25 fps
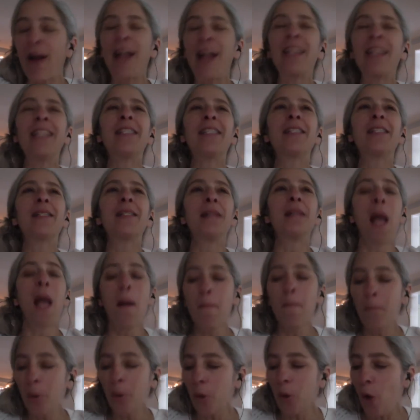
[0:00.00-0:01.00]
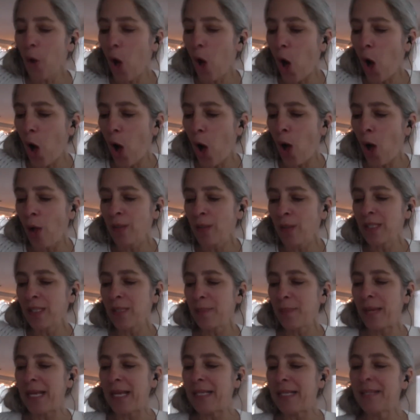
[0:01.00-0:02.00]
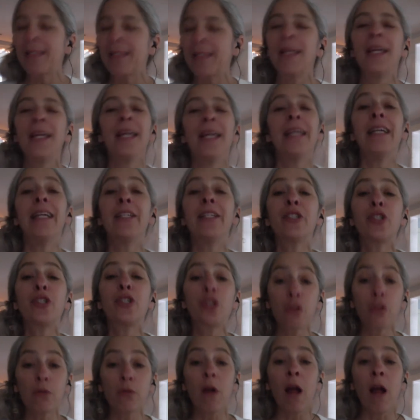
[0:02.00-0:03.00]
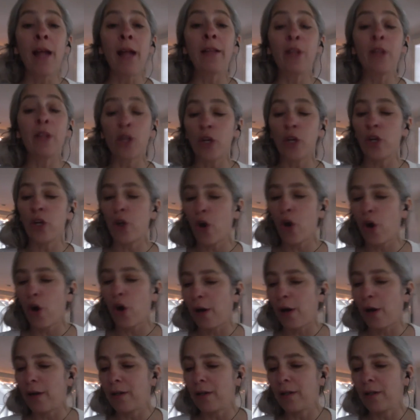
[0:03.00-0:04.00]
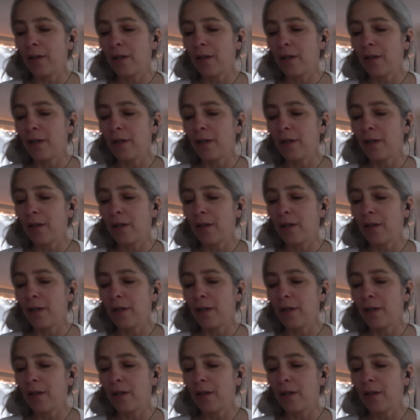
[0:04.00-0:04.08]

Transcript: and its temple all space, its shrine the good heart,